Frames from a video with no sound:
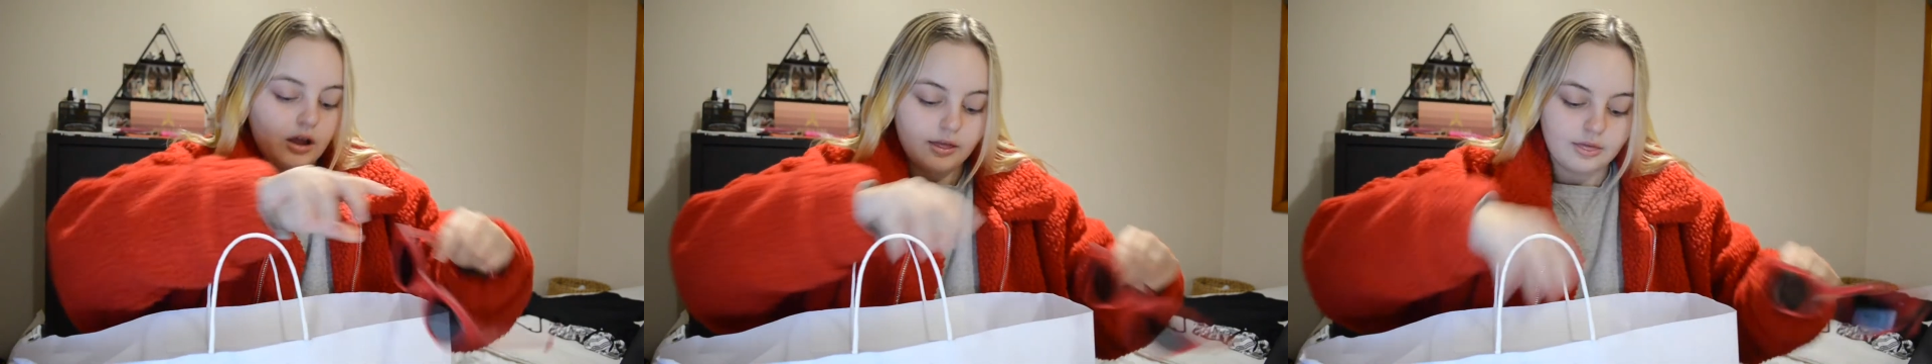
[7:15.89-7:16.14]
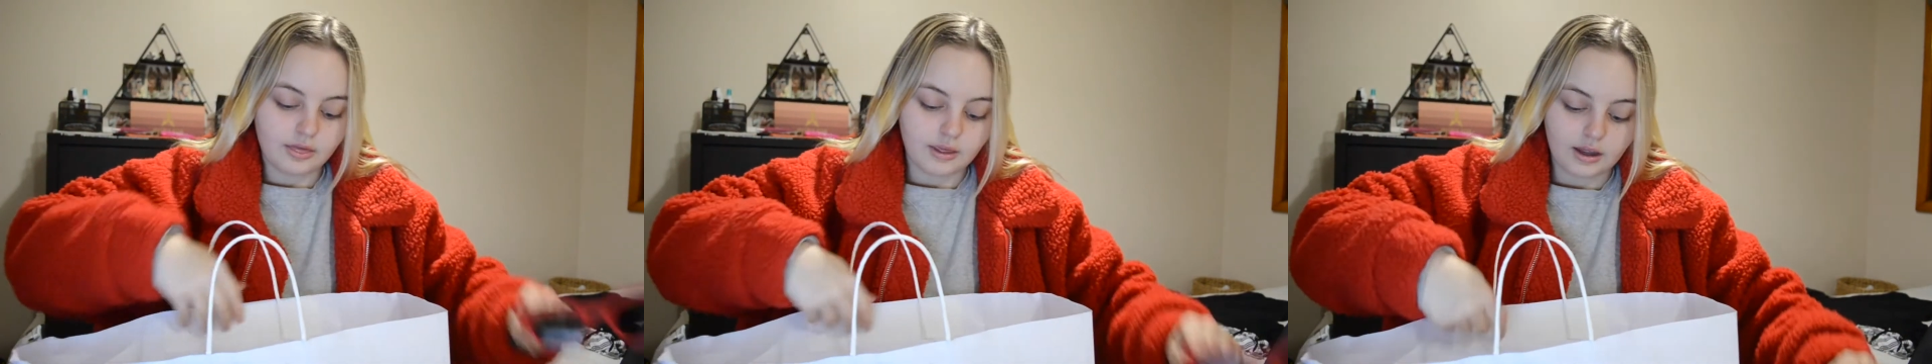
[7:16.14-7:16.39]

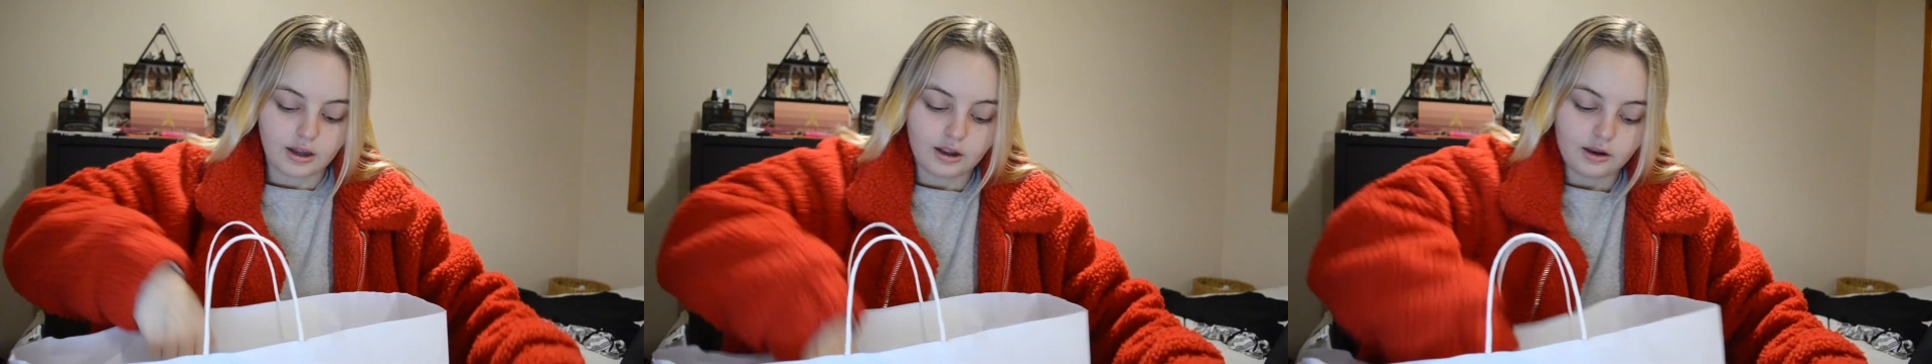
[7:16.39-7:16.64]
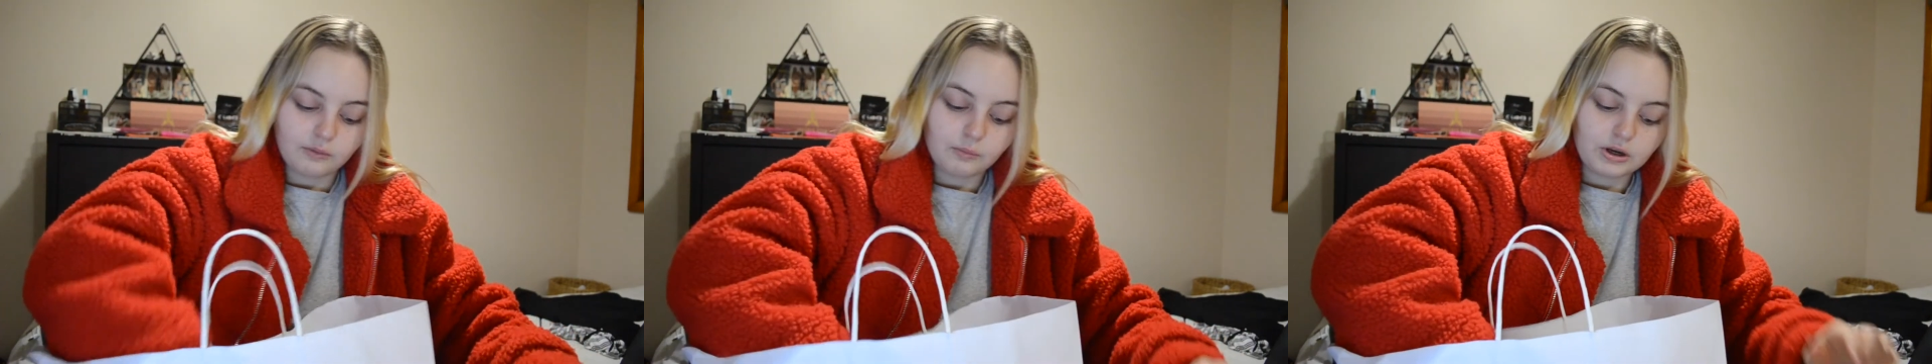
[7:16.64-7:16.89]
And
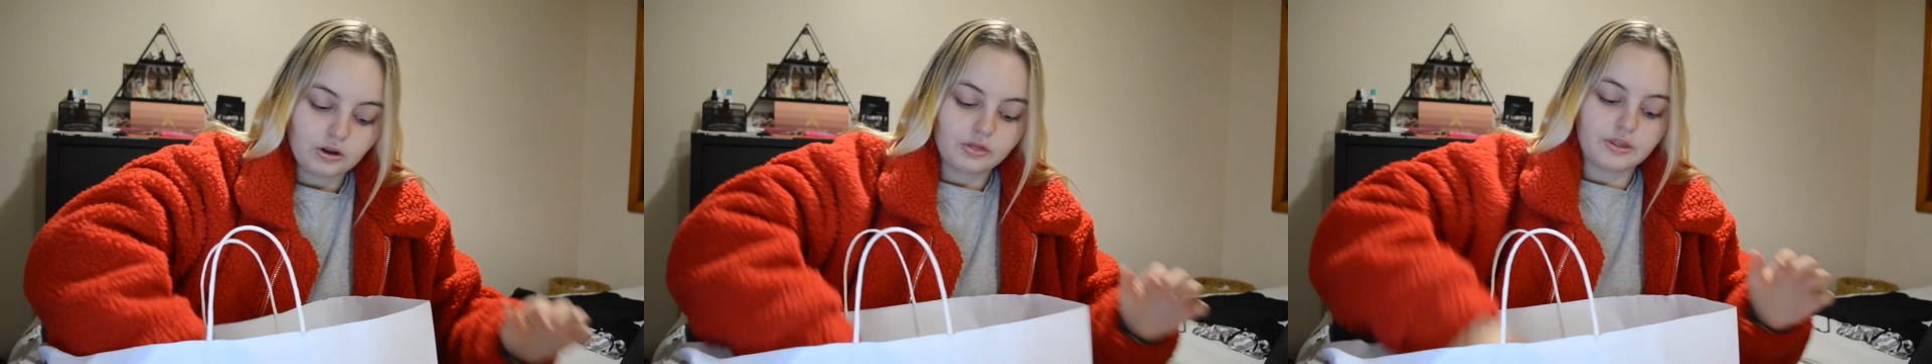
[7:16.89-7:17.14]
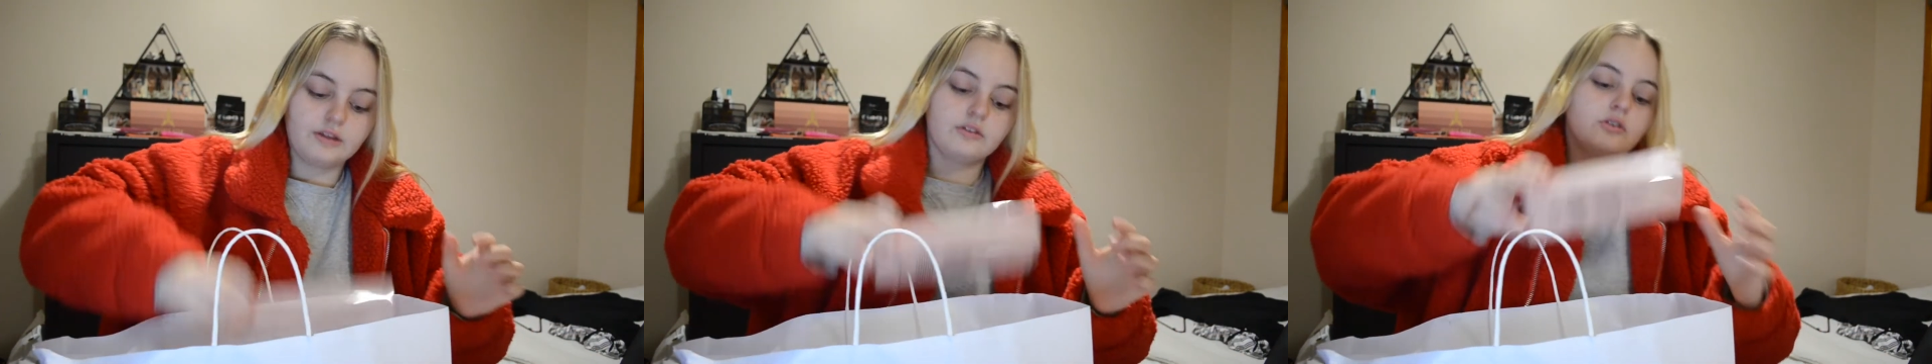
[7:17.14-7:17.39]
then we
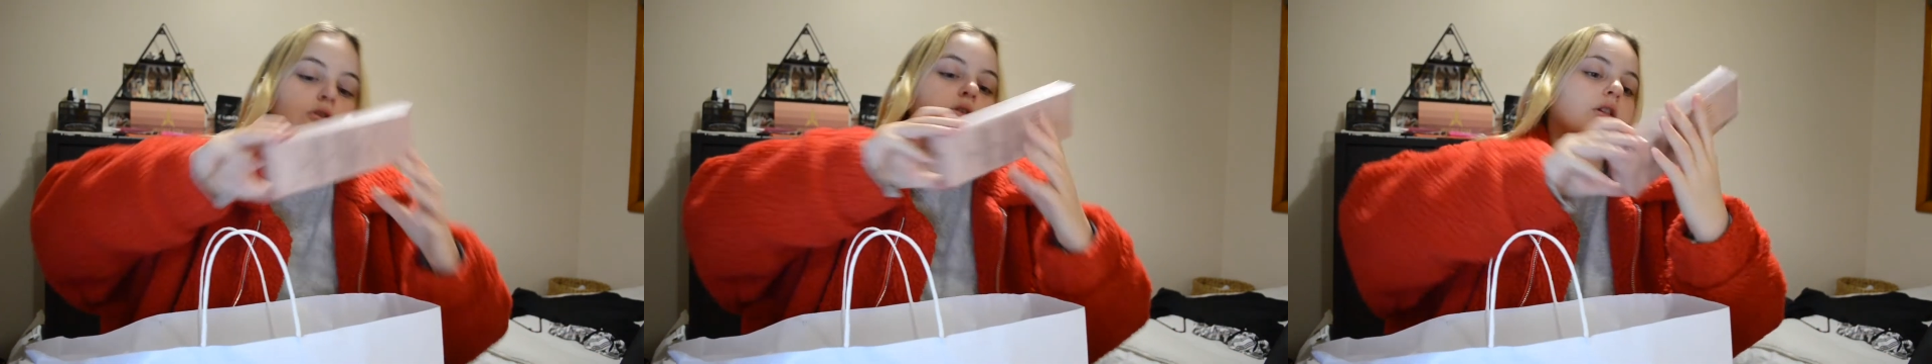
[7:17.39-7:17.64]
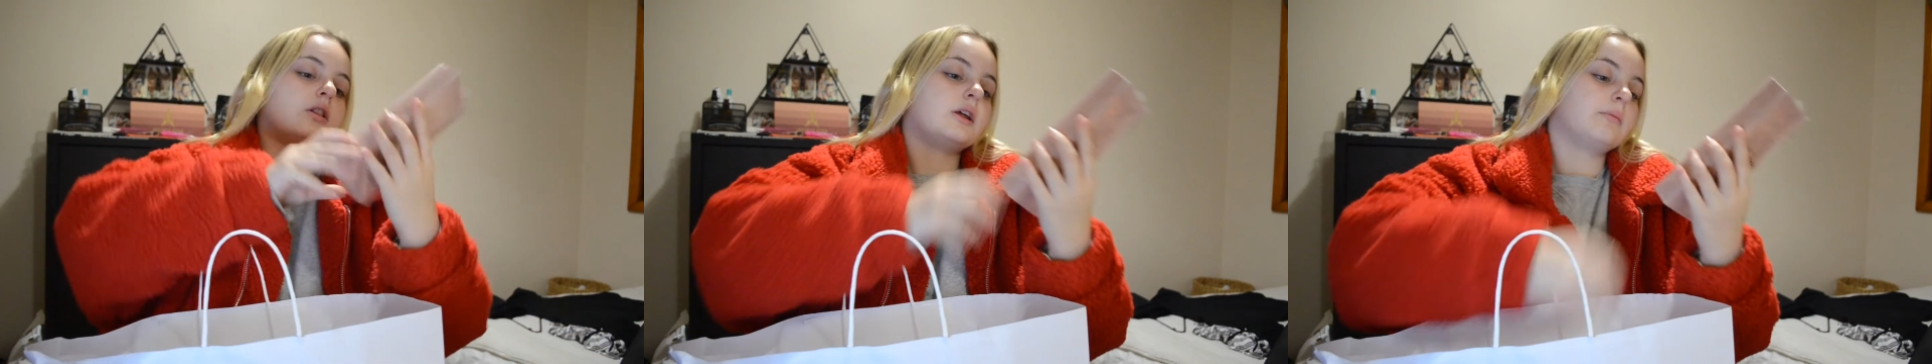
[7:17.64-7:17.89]
got these
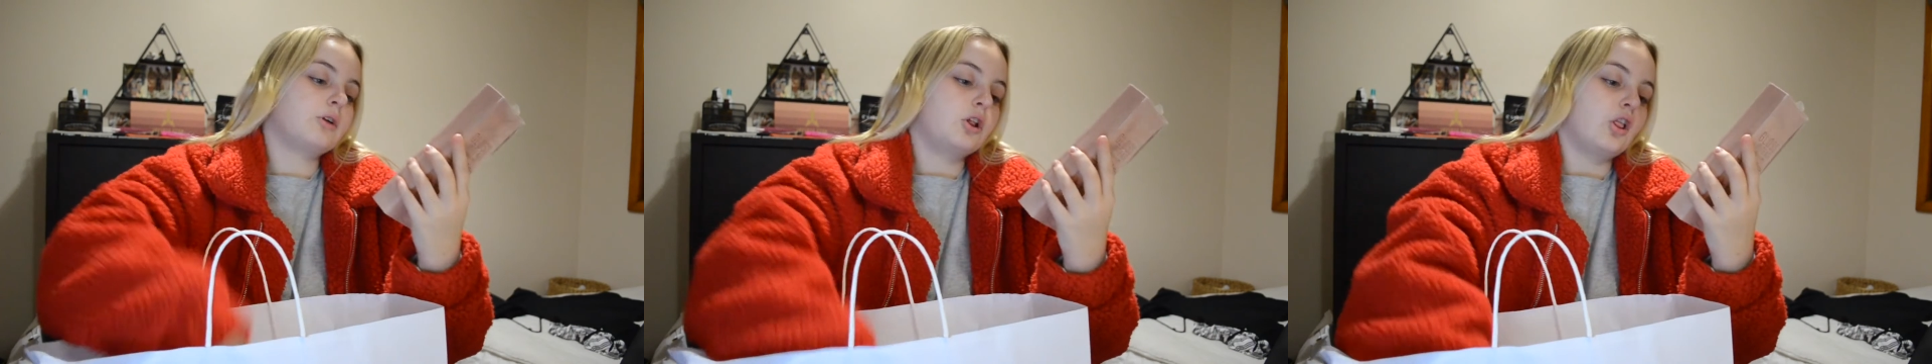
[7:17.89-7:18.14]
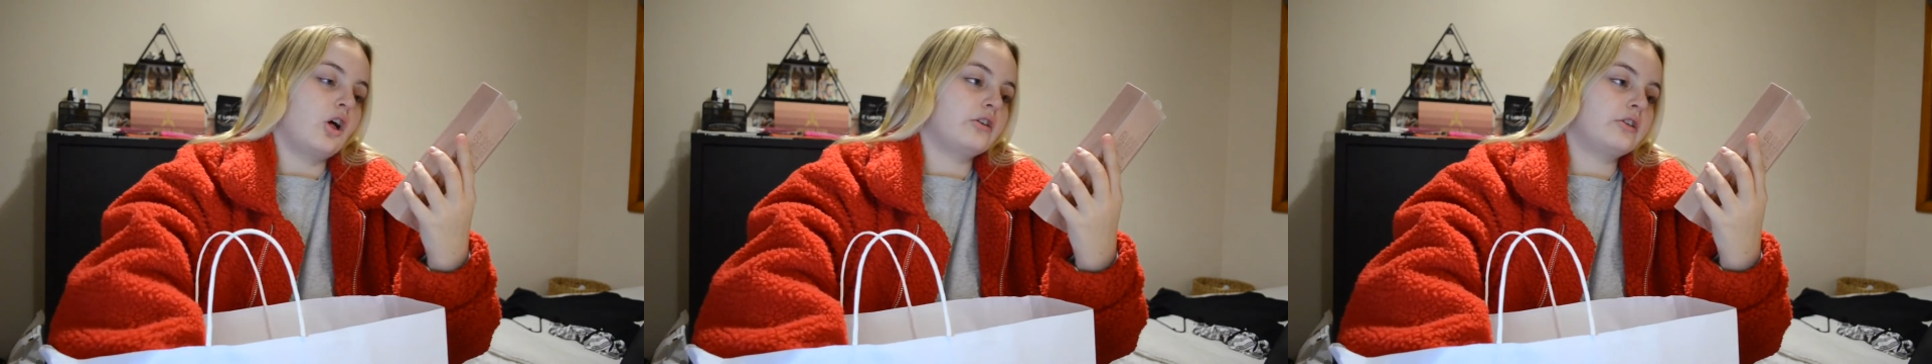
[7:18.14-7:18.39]
little lip
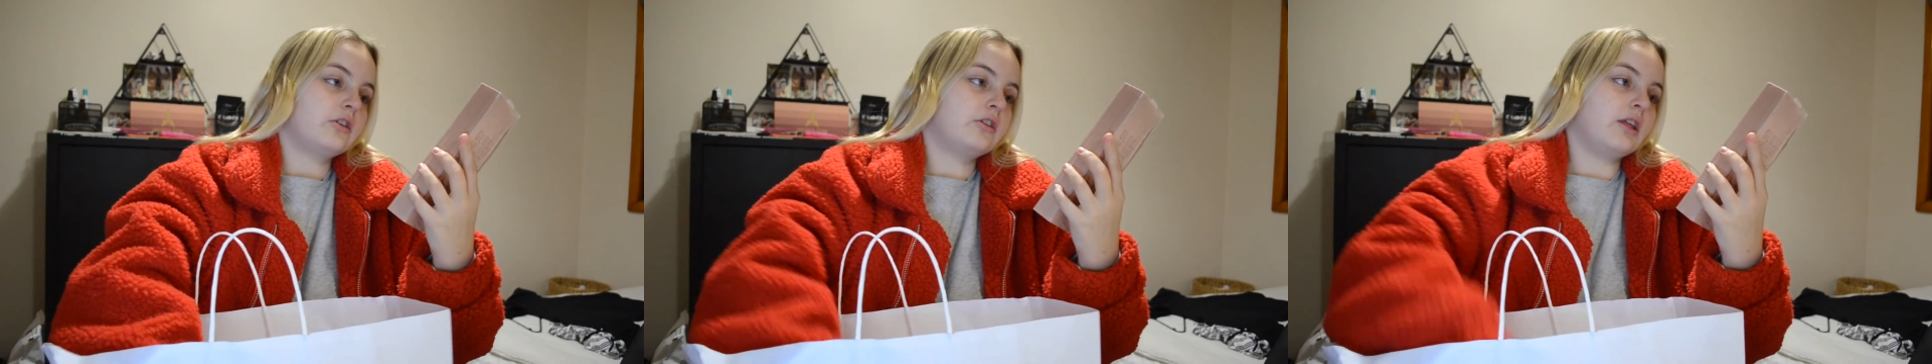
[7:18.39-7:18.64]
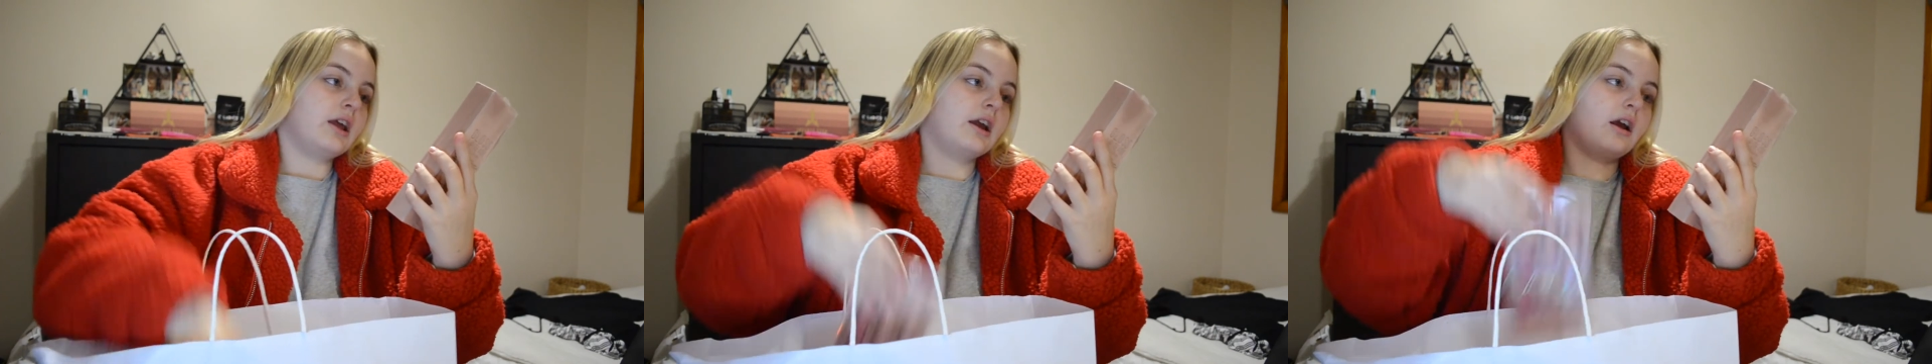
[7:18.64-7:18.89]
gloss
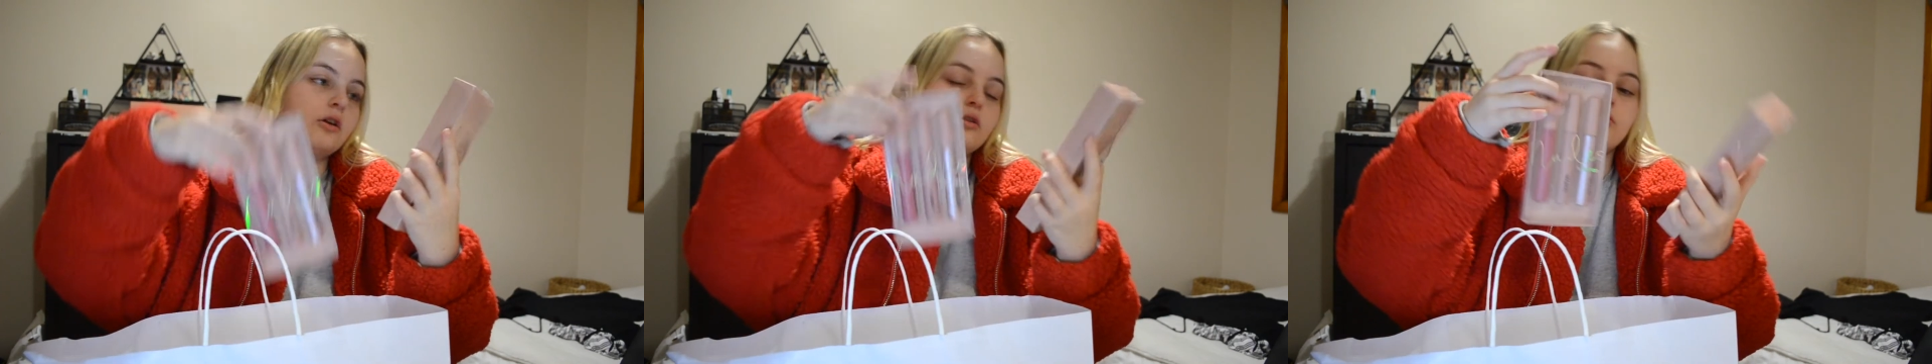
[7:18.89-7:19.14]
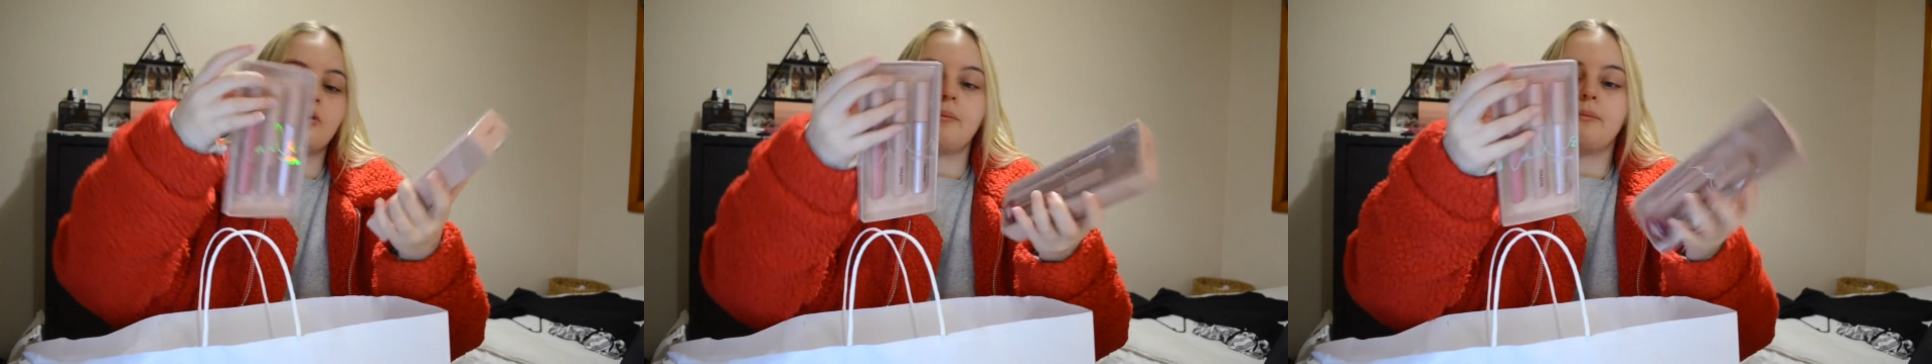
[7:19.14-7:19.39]

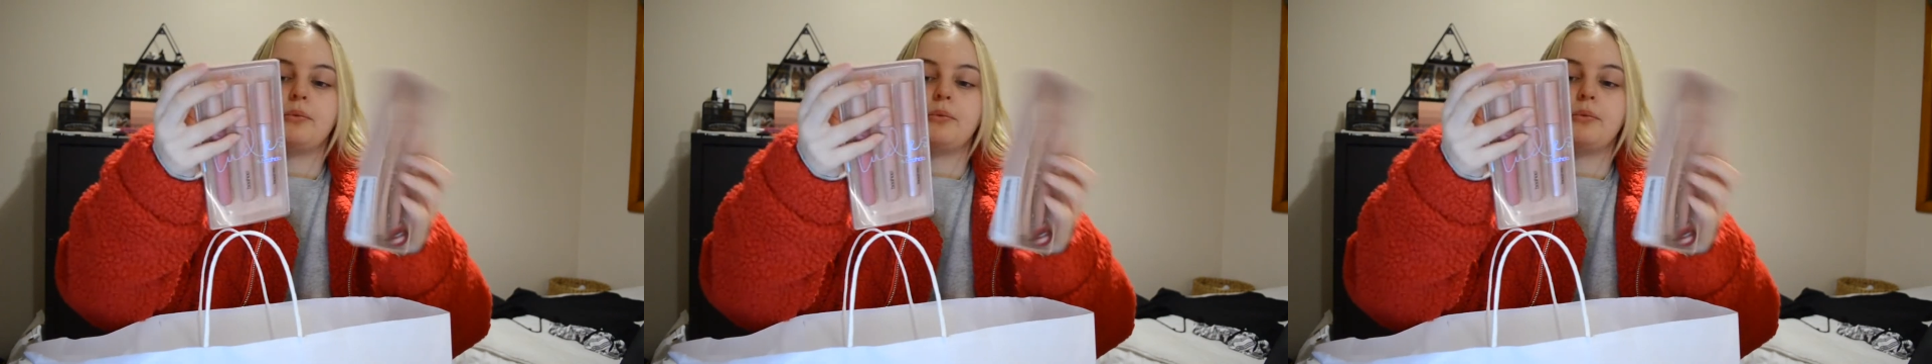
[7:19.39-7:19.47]
things from